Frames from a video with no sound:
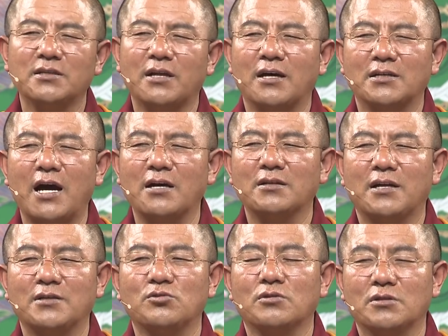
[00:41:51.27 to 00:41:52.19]
As he was
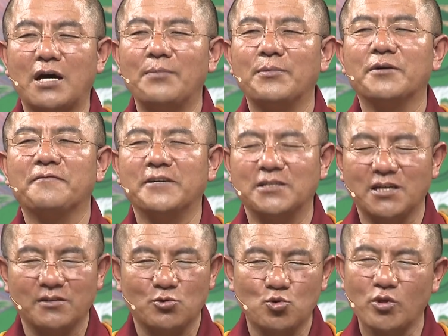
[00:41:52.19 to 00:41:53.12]
reciting her
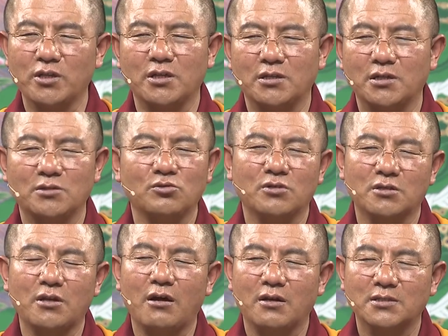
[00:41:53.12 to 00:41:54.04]
mantra,
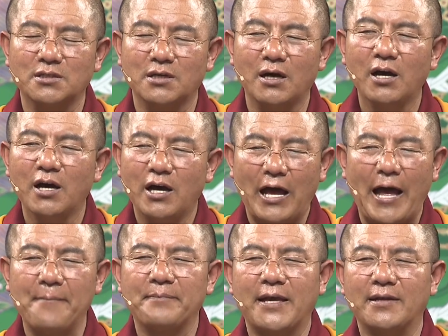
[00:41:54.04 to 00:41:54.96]
miraculously,
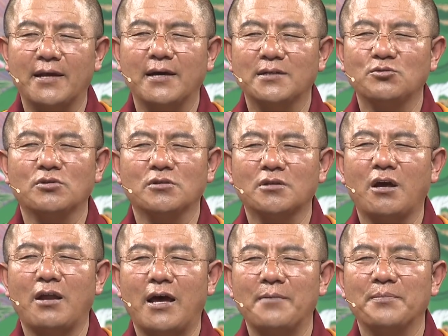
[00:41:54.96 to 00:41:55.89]
the fierce
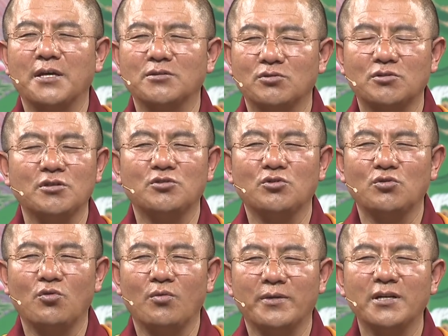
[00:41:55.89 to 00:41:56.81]
wind gradually
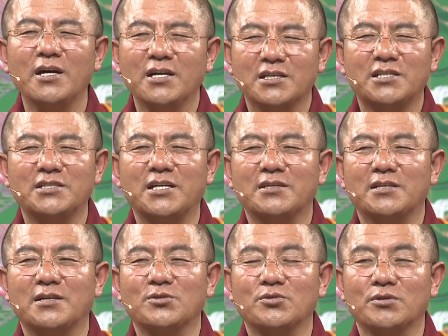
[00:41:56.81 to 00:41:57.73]
lulled.
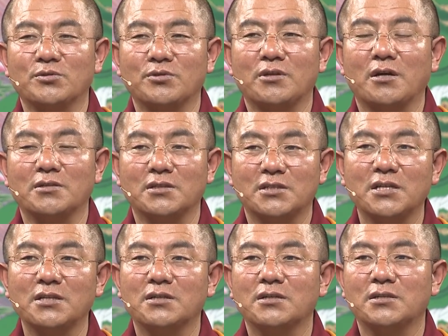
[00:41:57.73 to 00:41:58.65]
Then they reached
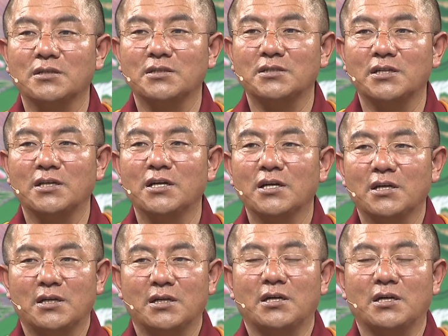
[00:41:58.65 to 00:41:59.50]
home safely.